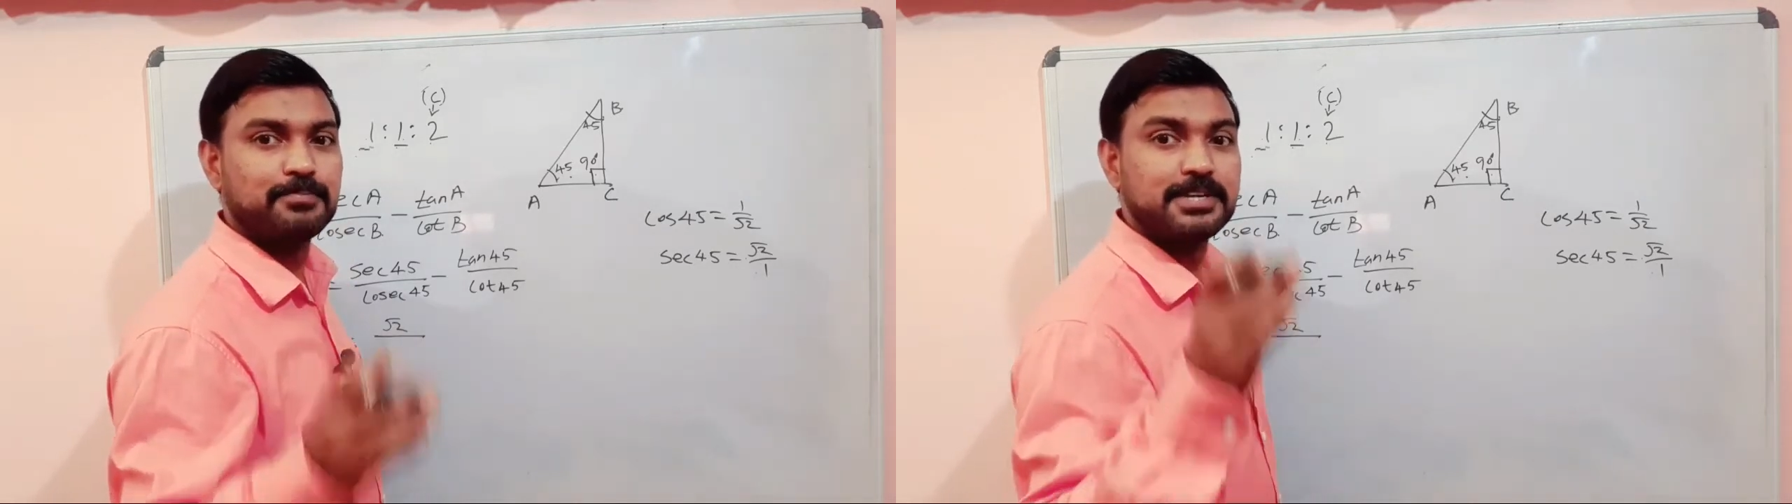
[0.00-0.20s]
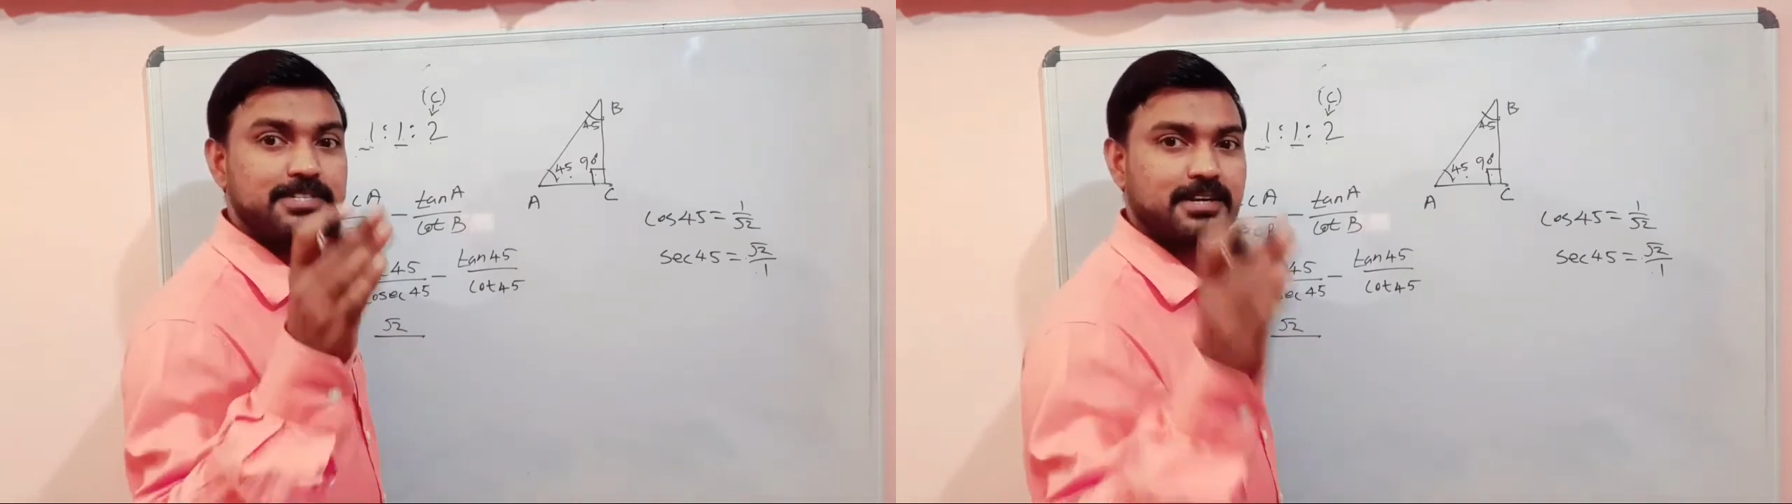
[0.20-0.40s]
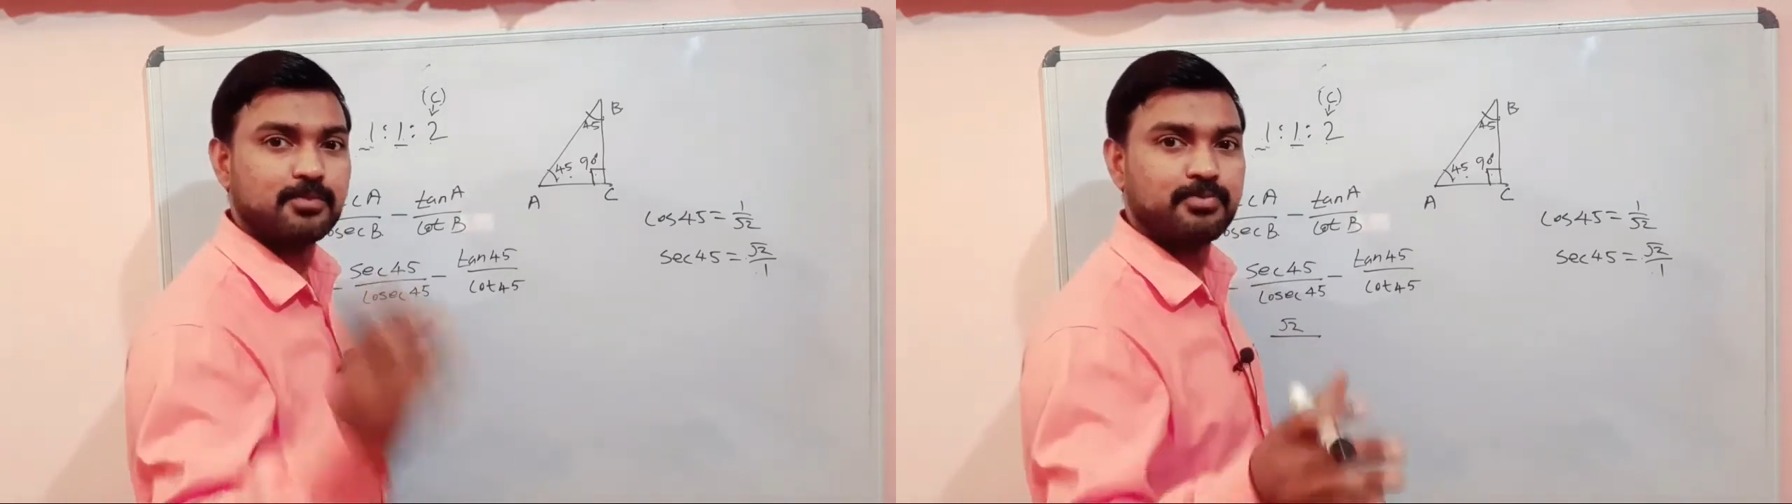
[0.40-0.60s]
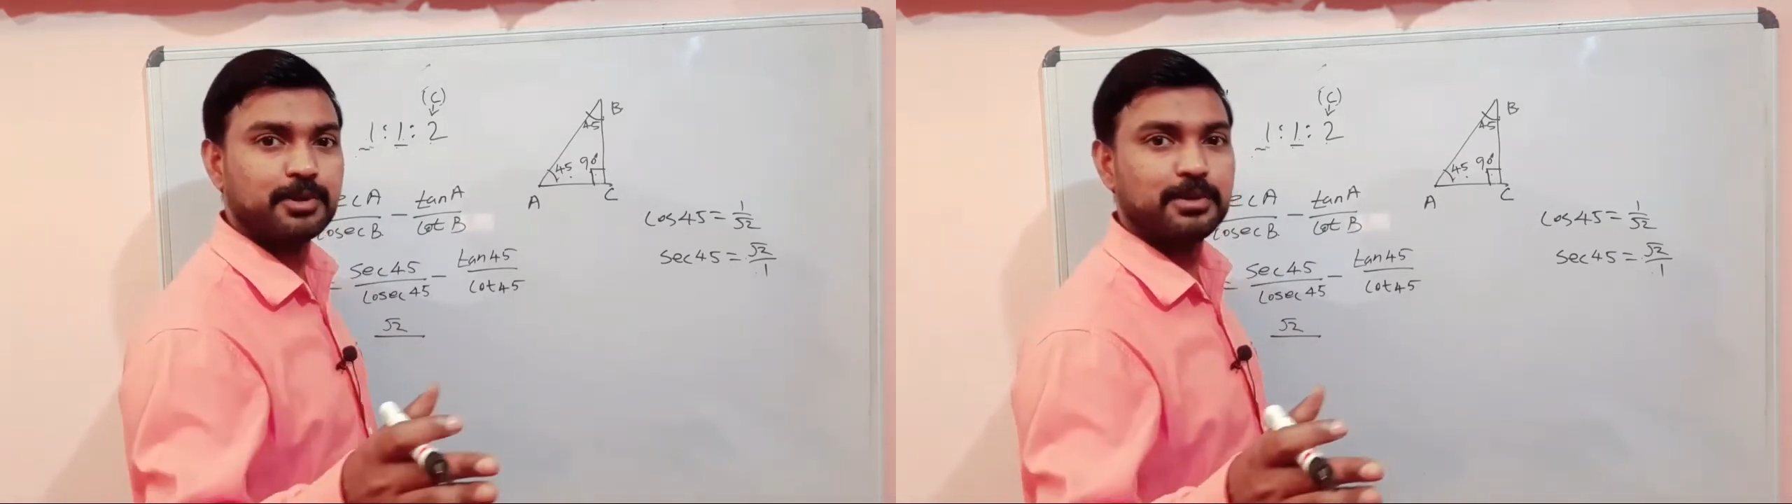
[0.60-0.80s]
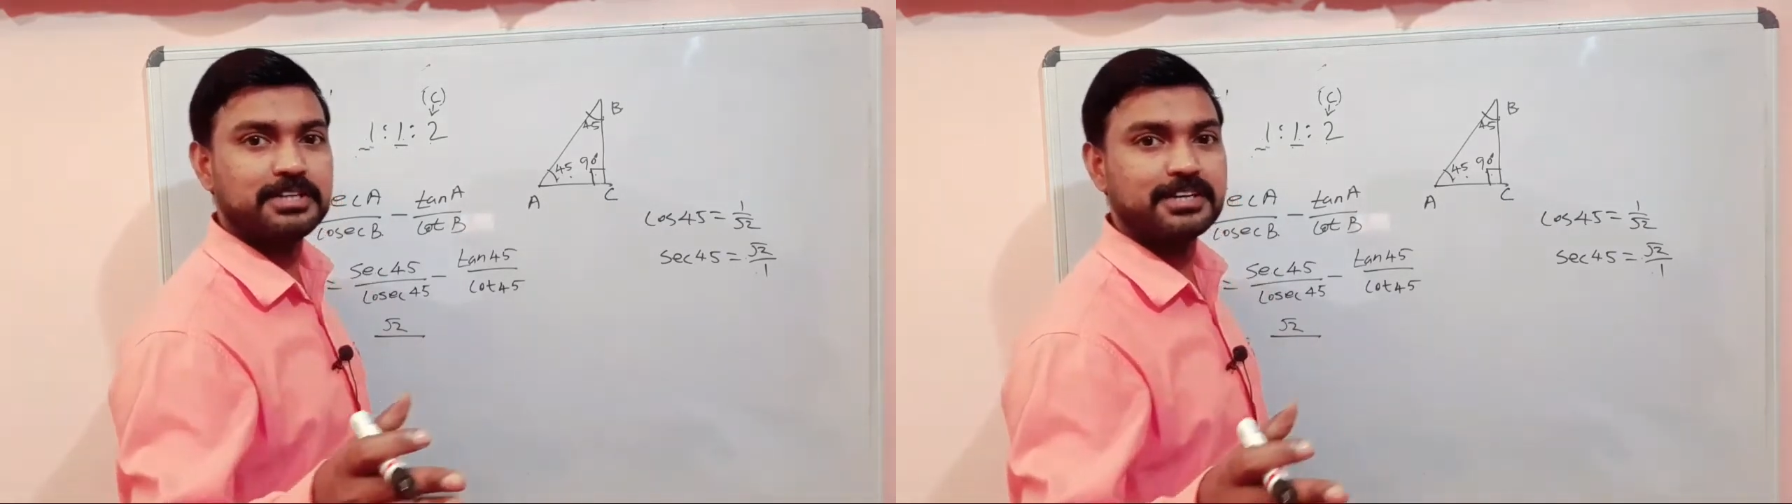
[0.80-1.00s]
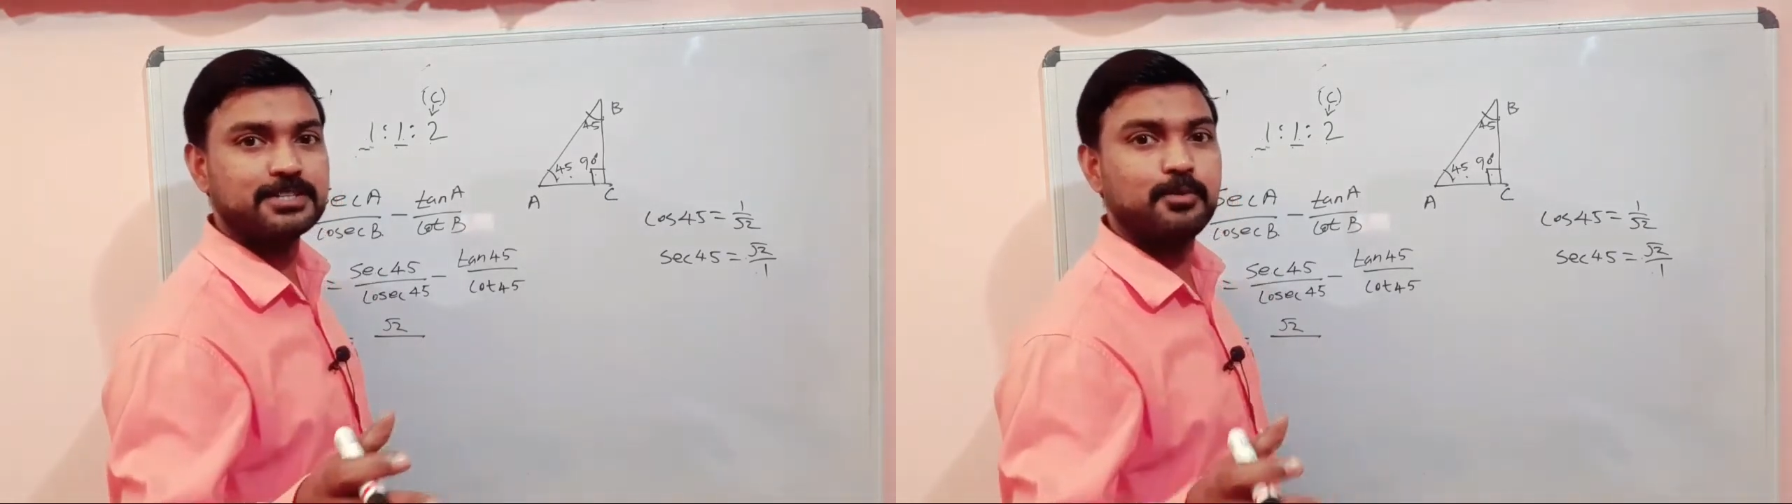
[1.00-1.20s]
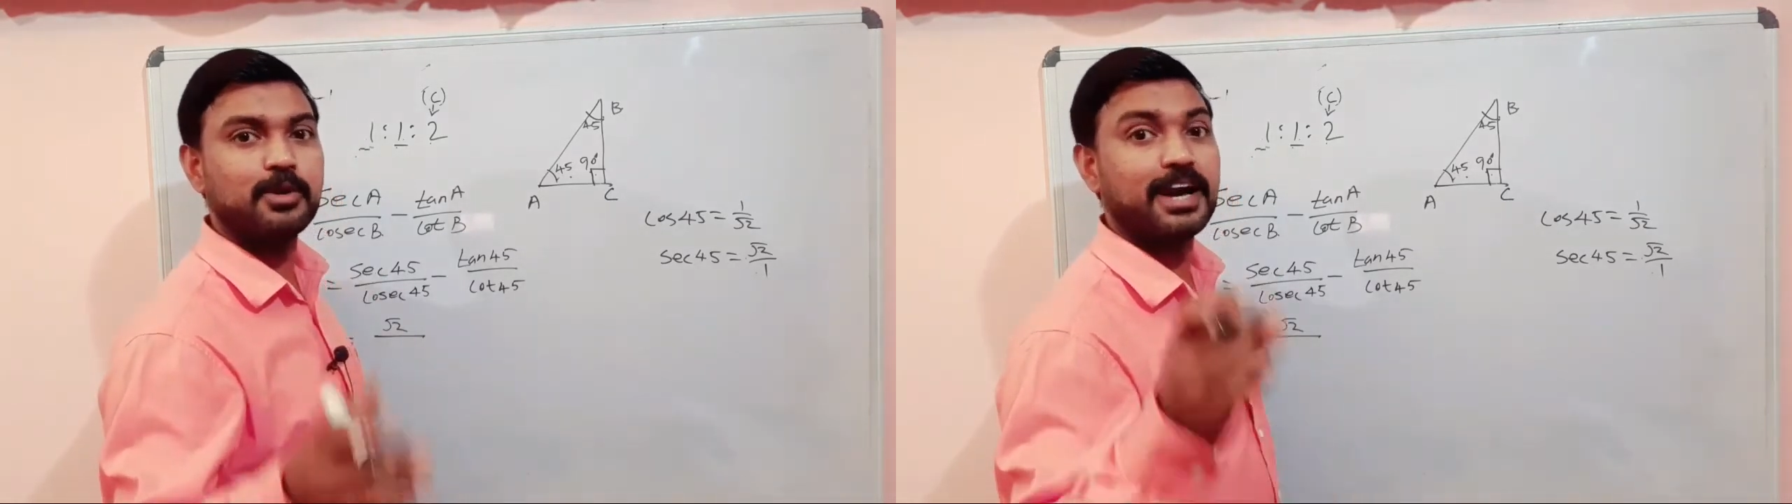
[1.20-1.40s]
please refer your textbook